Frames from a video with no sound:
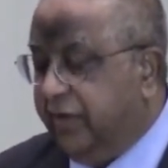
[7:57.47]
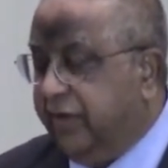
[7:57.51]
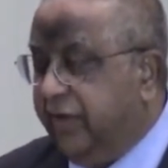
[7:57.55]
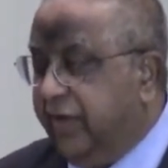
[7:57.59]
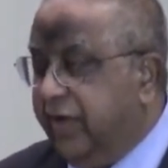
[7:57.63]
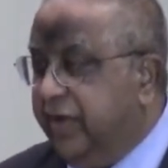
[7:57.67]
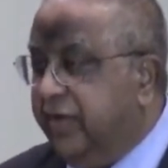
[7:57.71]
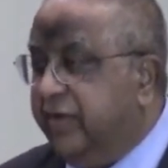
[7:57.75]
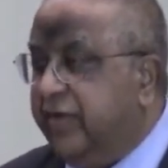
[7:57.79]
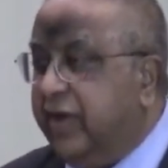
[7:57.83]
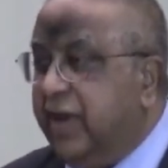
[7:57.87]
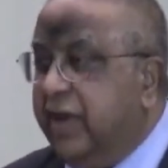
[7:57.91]

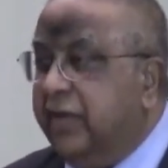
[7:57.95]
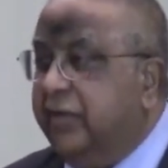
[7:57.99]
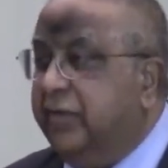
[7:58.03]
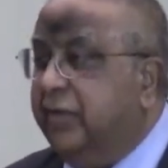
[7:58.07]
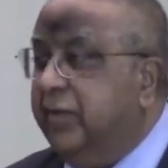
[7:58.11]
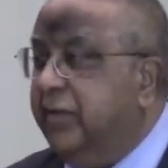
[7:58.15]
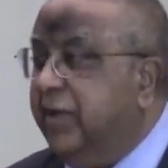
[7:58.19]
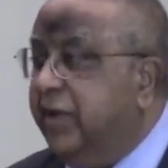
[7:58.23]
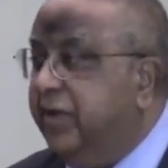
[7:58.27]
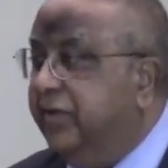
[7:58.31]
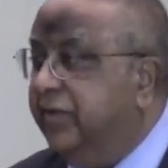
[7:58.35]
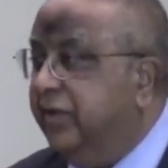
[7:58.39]
Green
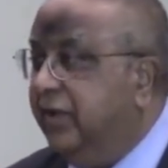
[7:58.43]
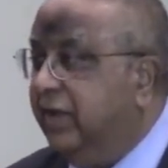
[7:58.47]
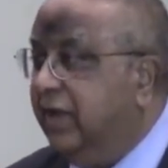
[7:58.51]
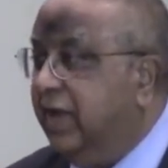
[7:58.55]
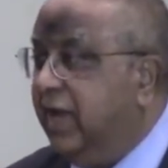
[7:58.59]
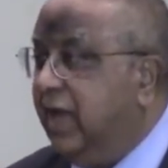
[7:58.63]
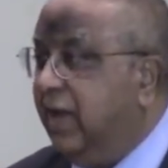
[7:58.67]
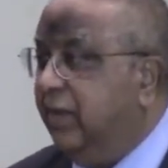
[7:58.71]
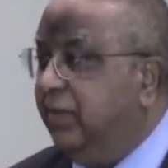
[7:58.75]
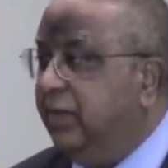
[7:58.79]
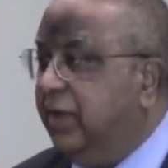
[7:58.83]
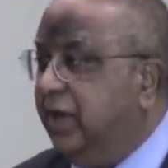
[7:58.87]
Transformation
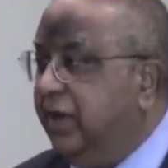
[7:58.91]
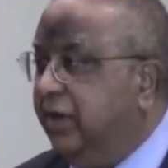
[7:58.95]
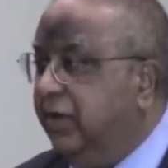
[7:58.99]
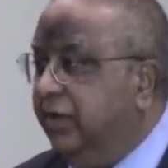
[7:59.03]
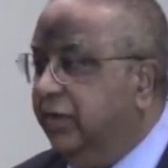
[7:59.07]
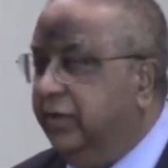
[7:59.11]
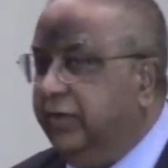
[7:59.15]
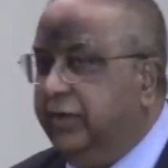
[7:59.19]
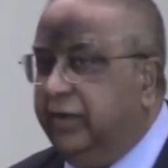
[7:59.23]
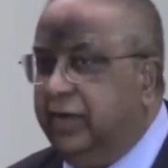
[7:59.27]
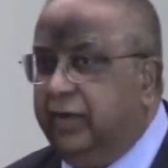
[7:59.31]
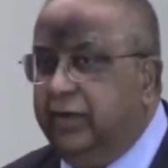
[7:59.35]
Lab that
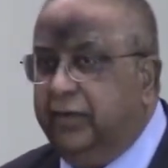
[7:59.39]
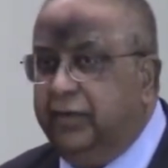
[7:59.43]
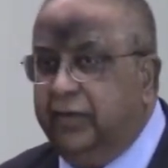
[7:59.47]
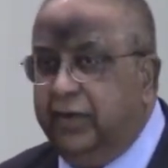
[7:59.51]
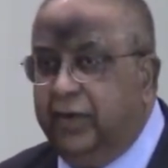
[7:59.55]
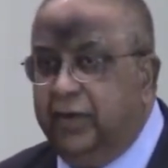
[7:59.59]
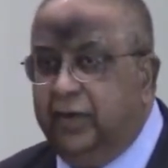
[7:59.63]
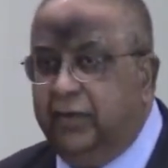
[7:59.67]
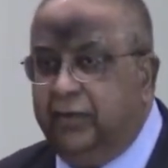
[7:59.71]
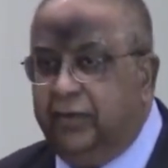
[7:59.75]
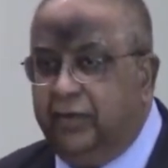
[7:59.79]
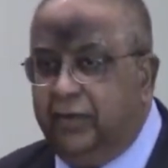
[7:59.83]
is
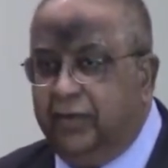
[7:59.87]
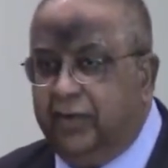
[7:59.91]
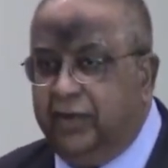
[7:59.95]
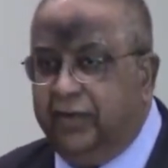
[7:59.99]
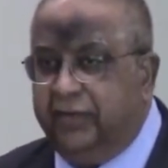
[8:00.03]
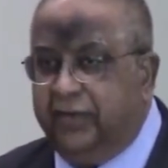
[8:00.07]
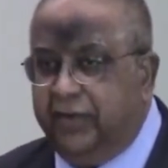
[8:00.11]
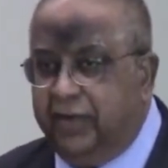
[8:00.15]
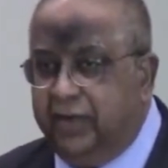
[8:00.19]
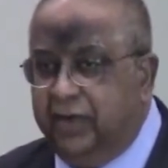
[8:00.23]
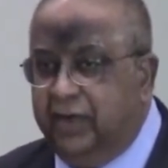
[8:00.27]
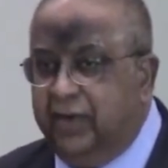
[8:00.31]

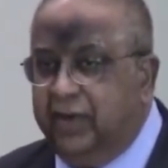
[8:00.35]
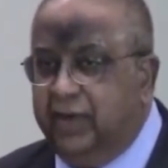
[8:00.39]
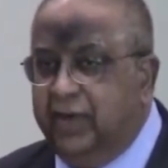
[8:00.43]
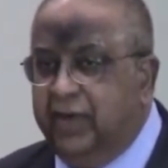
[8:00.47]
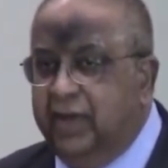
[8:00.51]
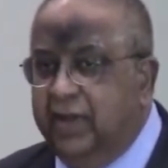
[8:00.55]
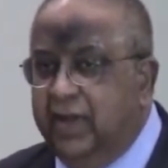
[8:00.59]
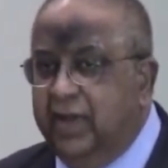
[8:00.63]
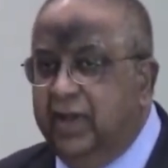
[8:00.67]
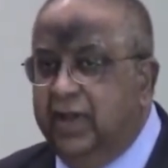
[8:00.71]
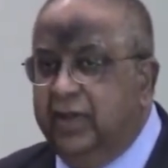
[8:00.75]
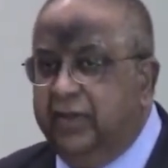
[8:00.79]
focusing on
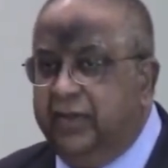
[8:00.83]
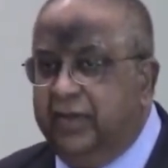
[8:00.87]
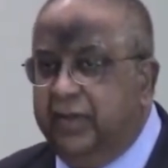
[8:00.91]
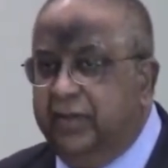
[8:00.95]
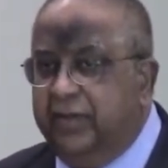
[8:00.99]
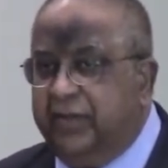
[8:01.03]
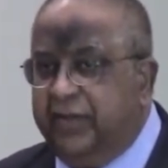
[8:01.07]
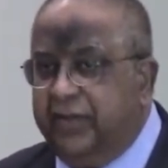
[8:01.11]
some